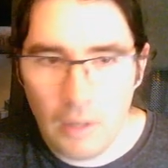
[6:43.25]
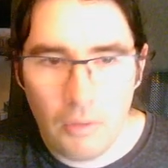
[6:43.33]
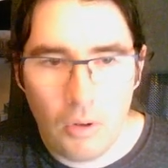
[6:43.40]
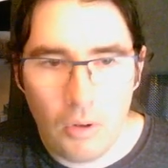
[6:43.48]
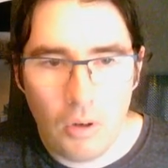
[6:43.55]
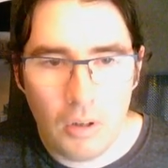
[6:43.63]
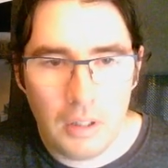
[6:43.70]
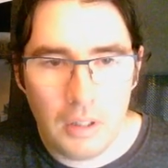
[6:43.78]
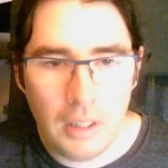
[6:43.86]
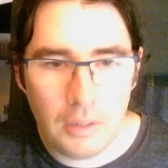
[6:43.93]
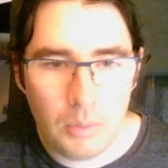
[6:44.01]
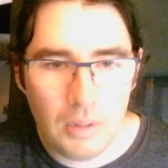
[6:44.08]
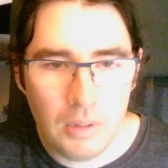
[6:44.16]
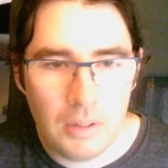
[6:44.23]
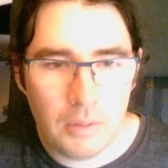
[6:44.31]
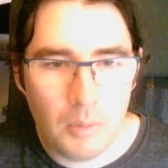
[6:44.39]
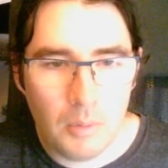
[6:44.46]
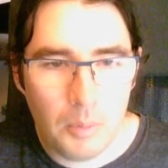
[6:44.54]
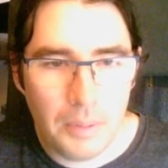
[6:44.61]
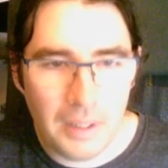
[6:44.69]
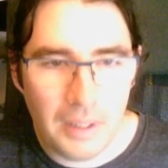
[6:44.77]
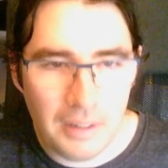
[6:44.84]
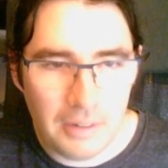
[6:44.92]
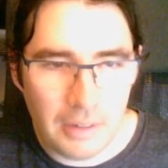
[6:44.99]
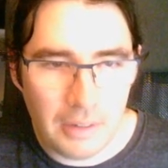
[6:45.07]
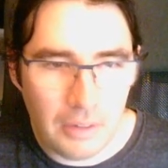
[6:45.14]
Oh, yes, we need some more
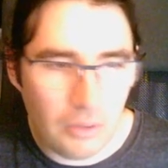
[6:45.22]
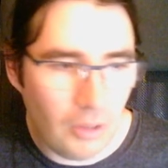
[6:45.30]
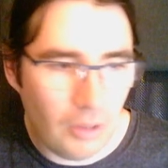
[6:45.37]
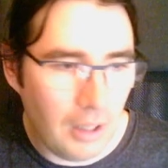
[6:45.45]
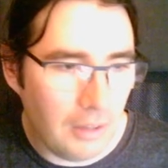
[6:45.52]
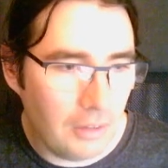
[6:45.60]
PDCs, right?